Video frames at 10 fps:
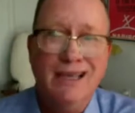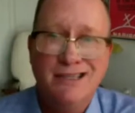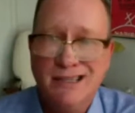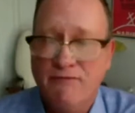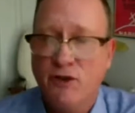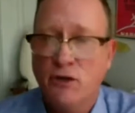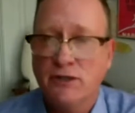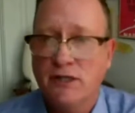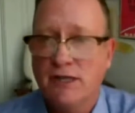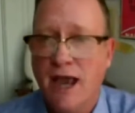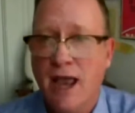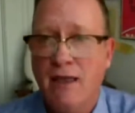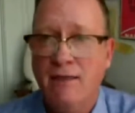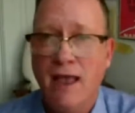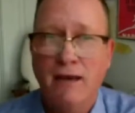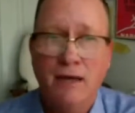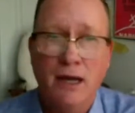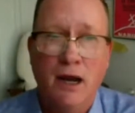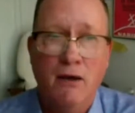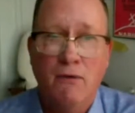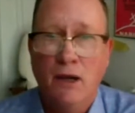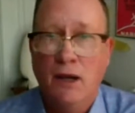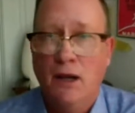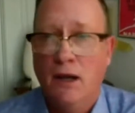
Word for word: It's difficult to say that, you know,